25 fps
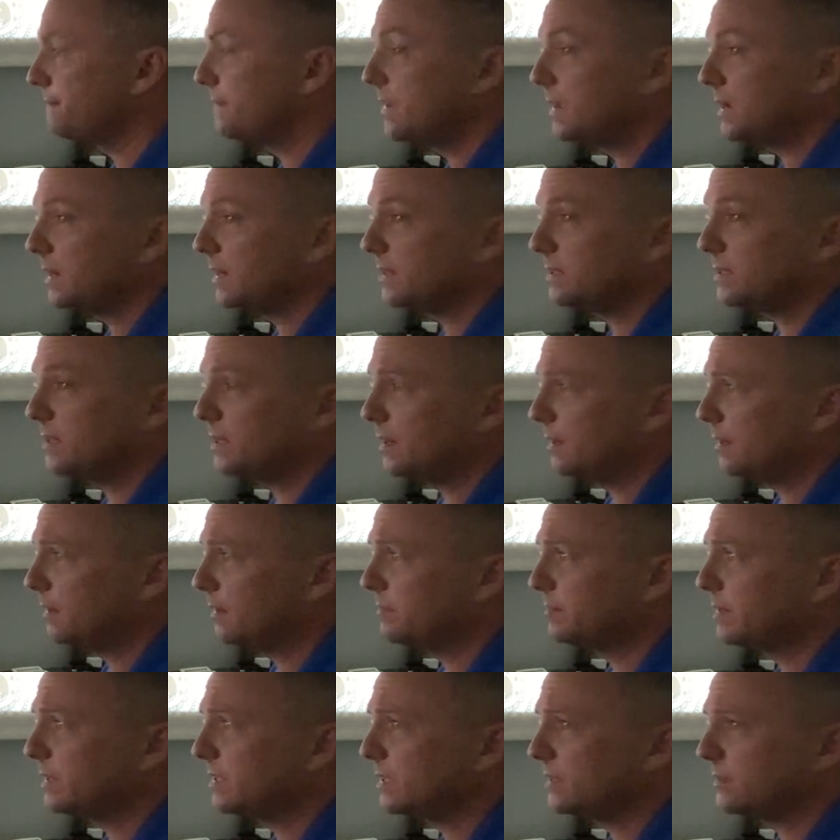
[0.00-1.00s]
I guess I didn't give
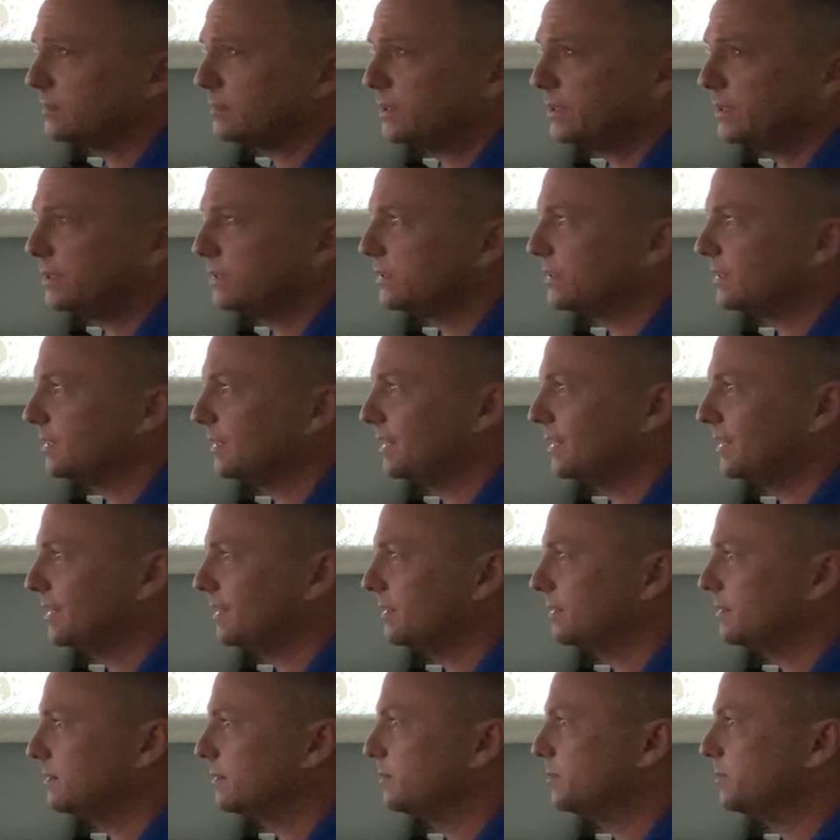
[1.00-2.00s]
myself clearance to land
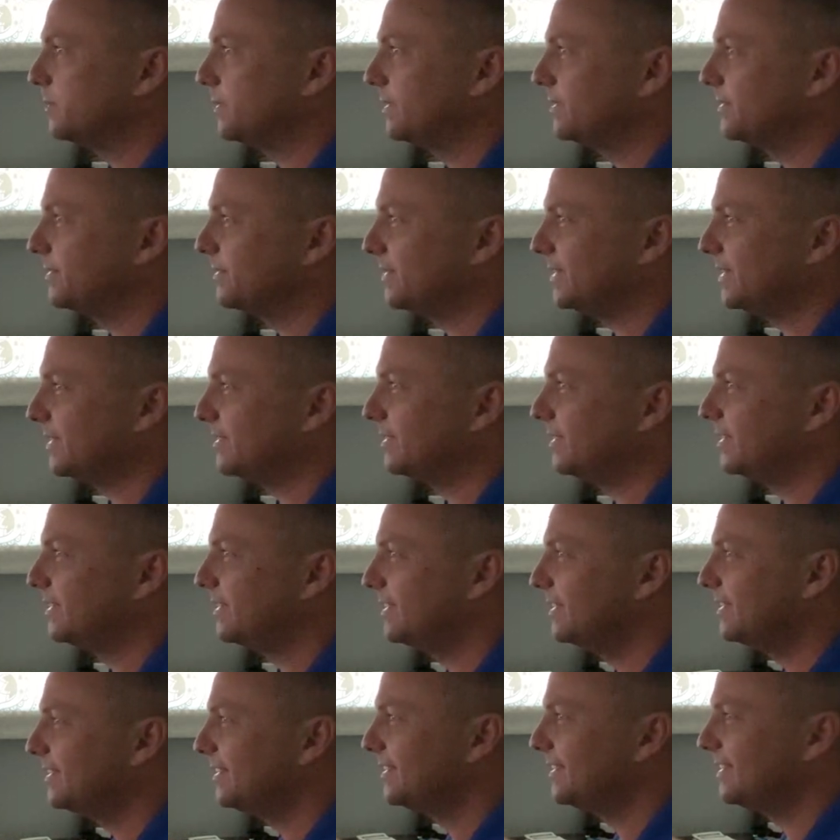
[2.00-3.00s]
either, but whatever.
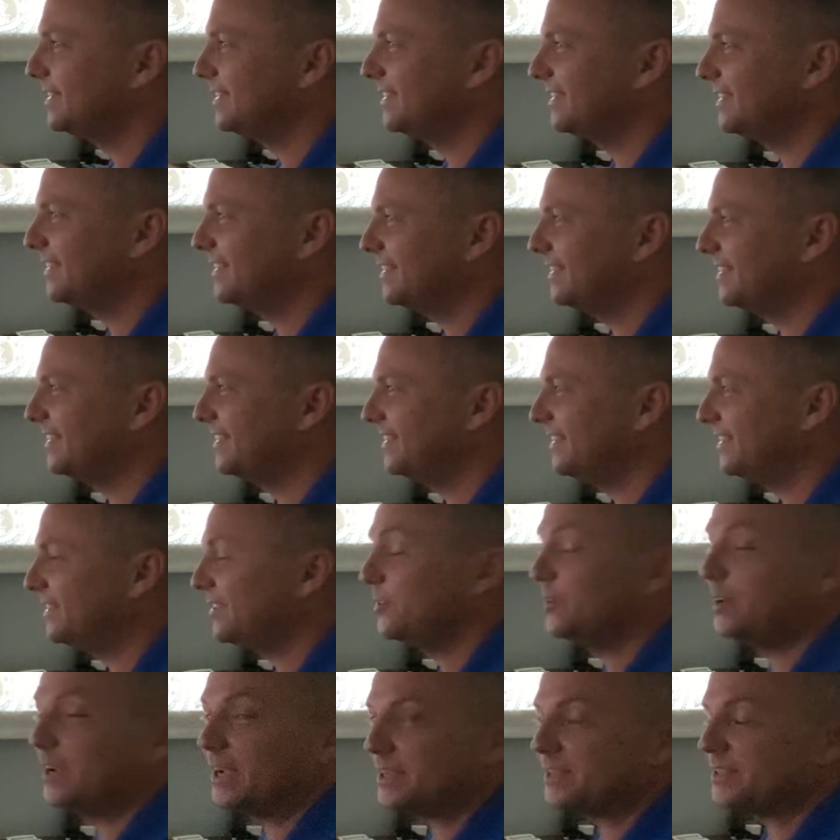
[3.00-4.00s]

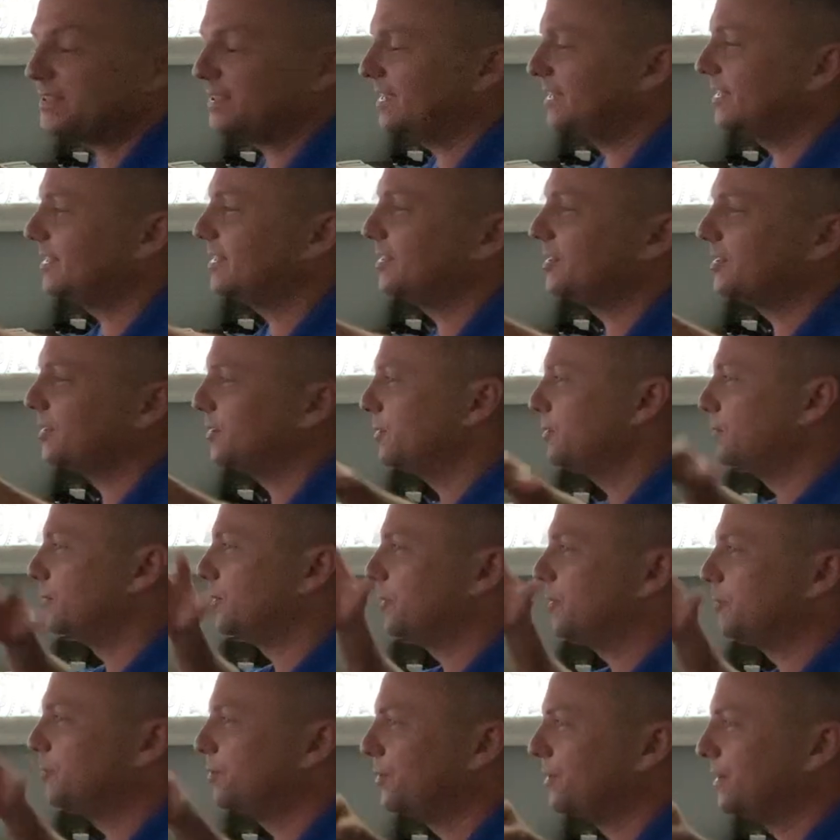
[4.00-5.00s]
You guys get the
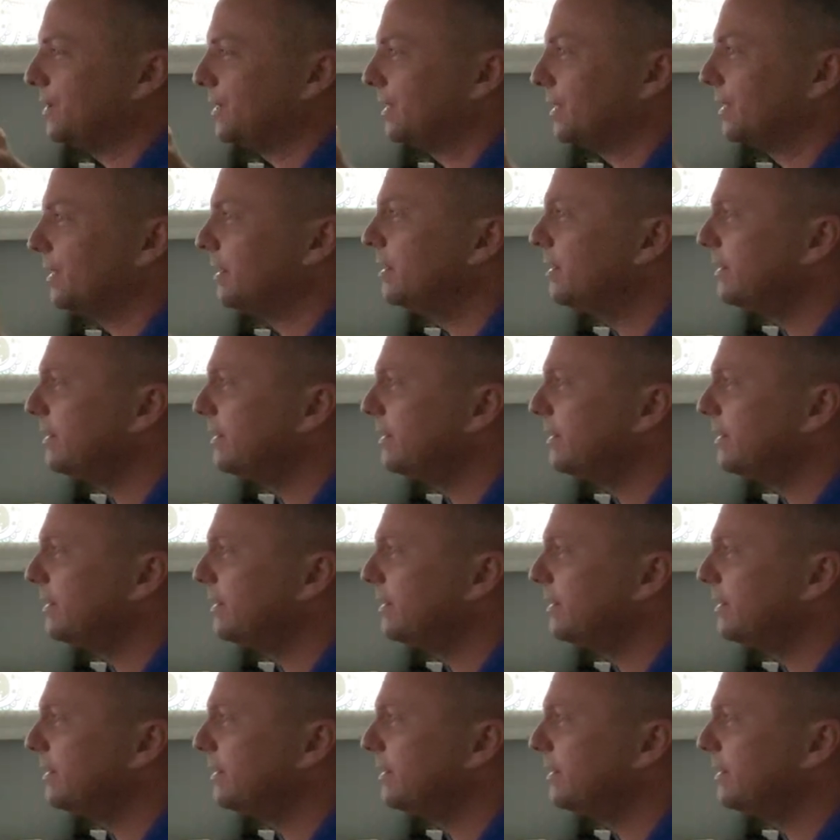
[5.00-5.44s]
overall point here.